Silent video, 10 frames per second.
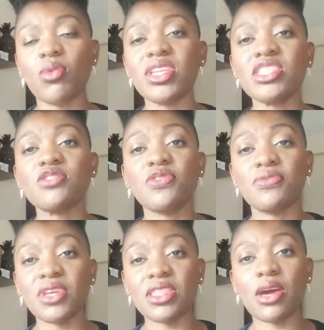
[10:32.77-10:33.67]
We need to
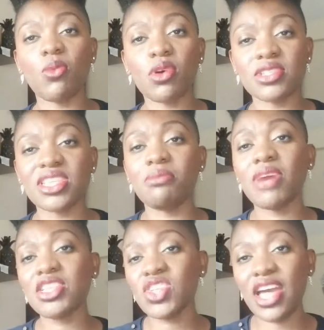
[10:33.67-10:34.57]
fulfill their wants, and
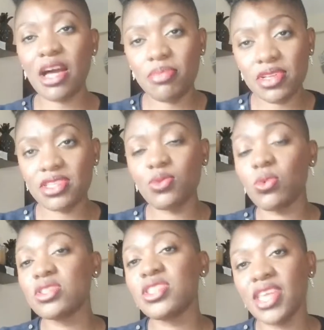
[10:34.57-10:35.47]
magic happens
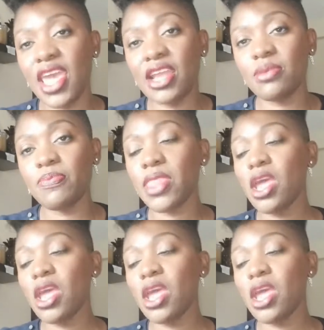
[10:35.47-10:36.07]
once again